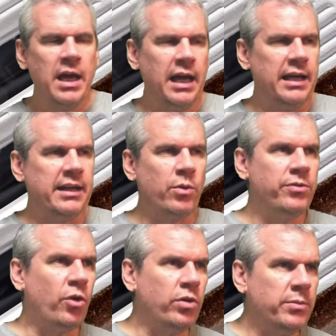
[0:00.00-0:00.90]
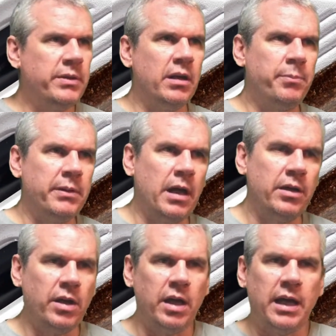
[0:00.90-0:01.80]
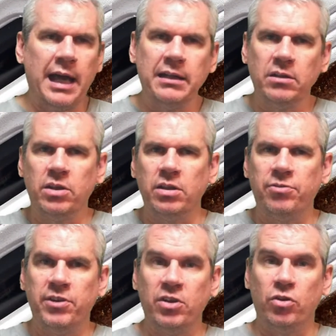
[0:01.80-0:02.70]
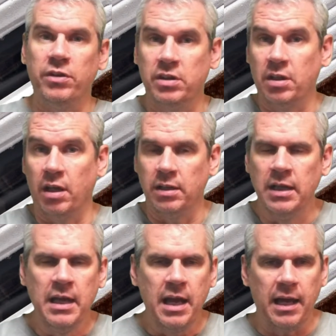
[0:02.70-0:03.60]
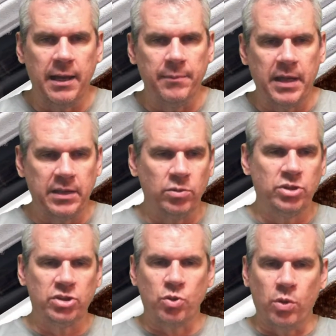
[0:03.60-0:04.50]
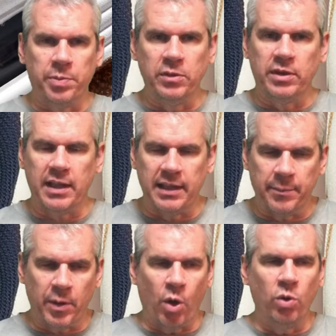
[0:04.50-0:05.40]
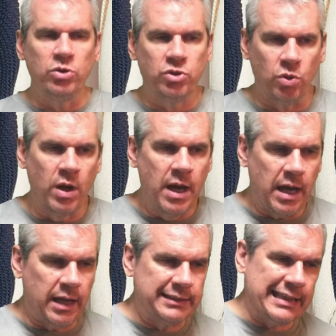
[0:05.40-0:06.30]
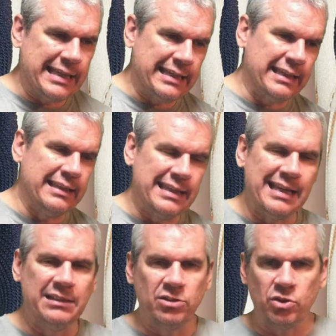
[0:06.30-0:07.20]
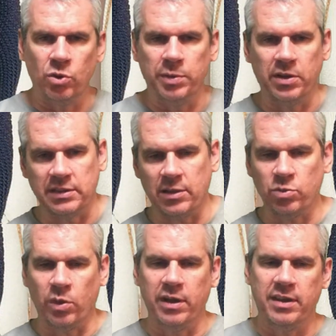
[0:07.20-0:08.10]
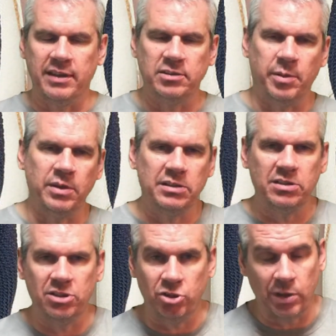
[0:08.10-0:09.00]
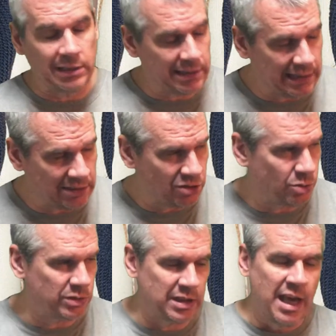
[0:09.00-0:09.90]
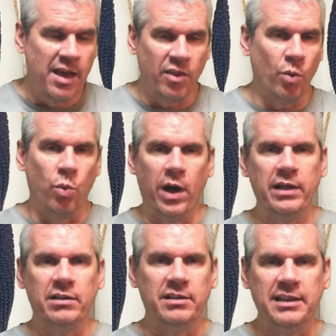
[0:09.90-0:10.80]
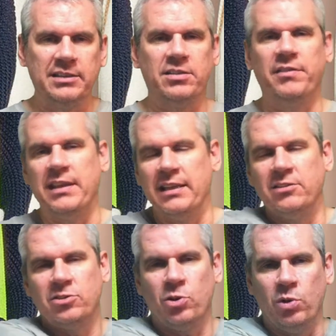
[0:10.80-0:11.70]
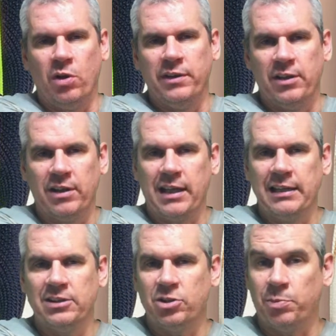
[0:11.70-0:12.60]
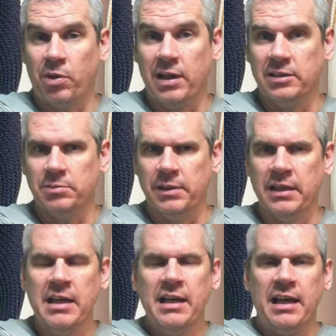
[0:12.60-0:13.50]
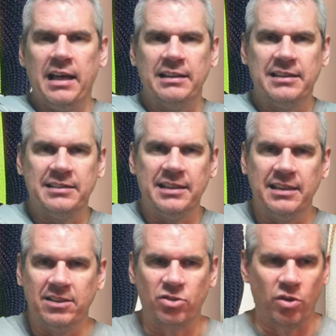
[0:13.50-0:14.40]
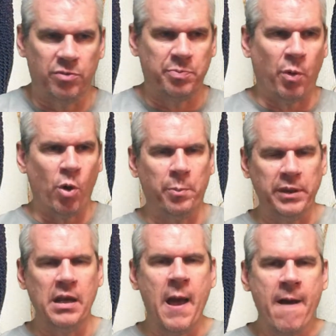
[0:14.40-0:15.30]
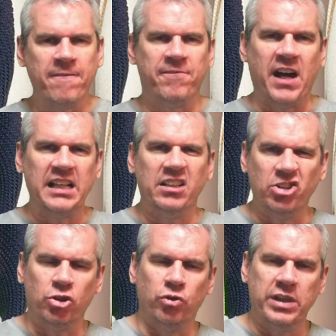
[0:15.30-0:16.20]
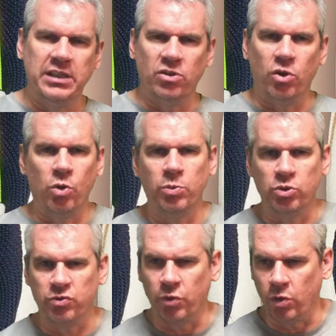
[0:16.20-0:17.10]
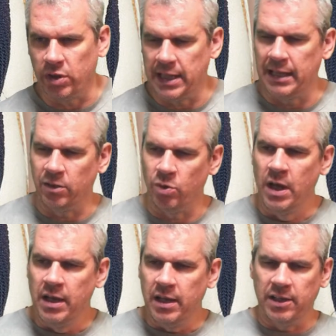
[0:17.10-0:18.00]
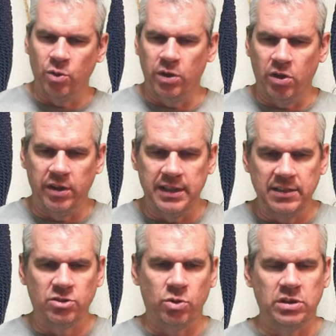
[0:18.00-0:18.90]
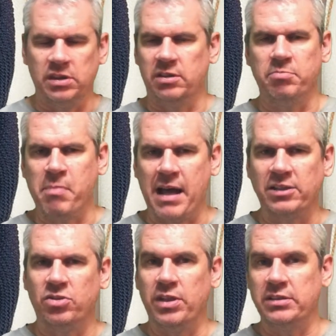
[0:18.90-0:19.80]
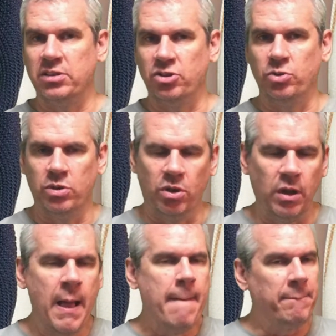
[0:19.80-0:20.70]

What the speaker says: Now, we've already been up and I had a look at the figure on the tongue, and I'll just go look at that, but also take in the insole, because that was one of the things about yesterday's shoe and today's shoe was the wildness of the insole on there. It kind of surprised me to see the sort of popping violent green or almost volt yellow going on the insole, because it doesn't match the rest of the shoe at all.